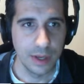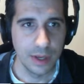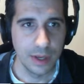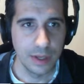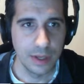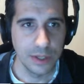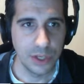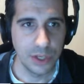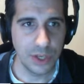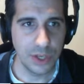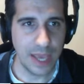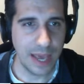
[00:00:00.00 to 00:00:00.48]

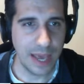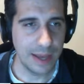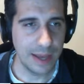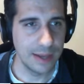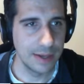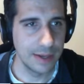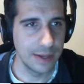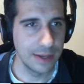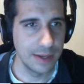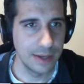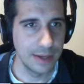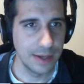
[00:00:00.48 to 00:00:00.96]
So yeah,
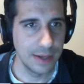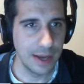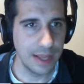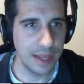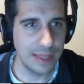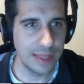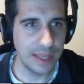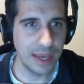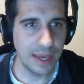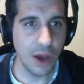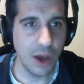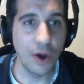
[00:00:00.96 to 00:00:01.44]
I
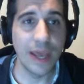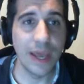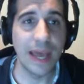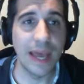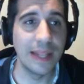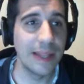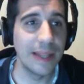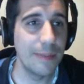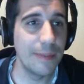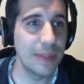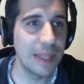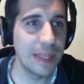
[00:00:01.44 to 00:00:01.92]
think, oh yeah, and
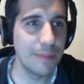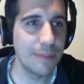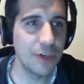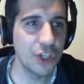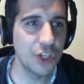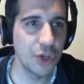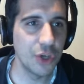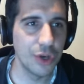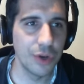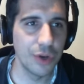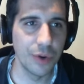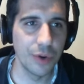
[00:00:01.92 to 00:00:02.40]
let me
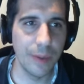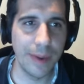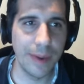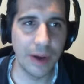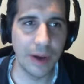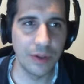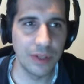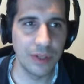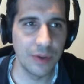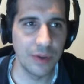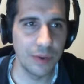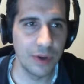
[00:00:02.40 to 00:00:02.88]
show you
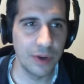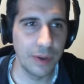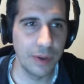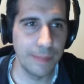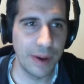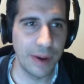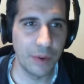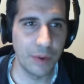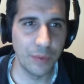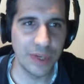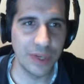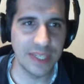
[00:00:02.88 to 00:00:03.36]
about
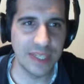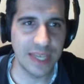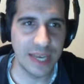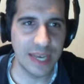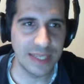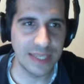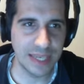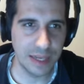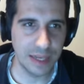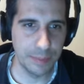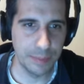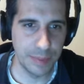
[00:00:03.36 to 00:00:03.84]

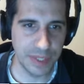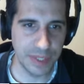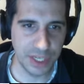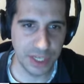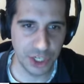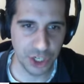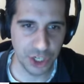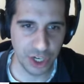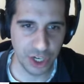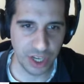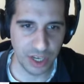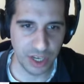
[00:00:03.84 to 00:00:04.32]
resizing and
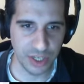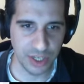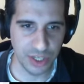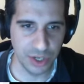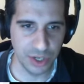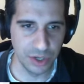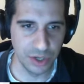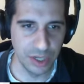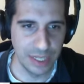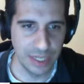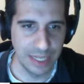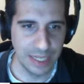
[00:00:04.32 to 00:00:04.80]
positioning.
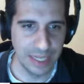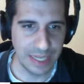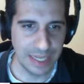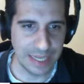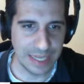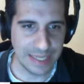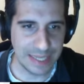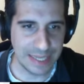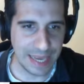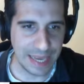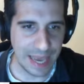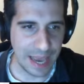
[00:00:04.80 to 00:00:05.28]
So
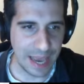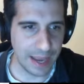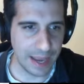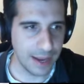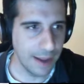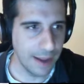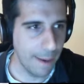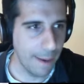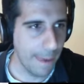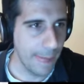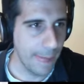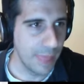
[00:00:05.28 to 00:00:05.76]
let's say I
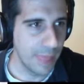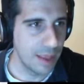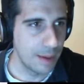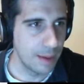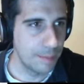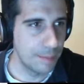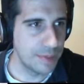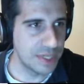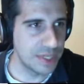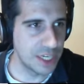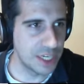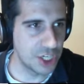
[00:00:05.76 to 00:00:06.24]

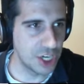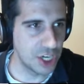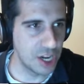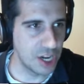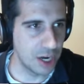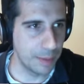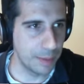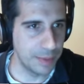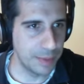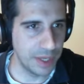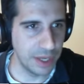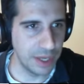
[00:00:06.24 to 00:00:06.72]
position it
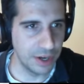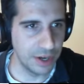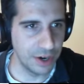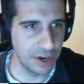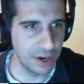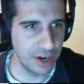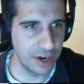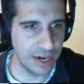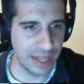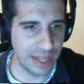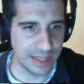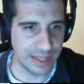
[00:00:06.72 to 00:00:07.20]
up here
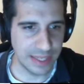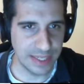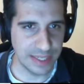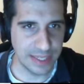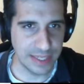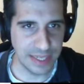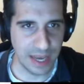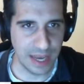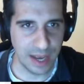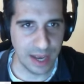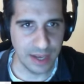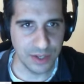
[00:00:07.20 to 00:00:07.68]
and at this
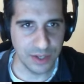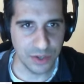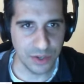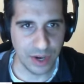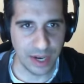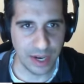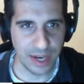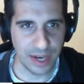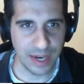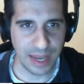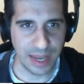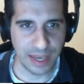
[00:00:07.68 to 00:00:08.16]
size,
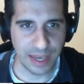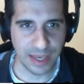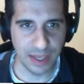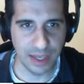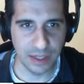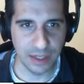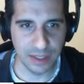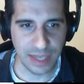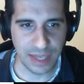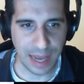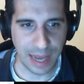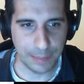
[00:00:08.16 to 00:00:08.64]
right? And I
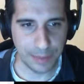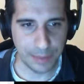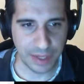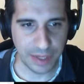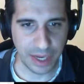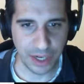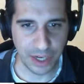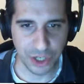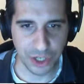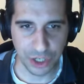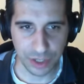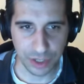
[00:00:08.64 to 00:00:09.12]
kill the
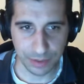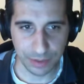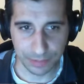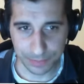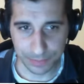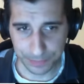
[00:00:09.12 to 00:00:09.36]
application.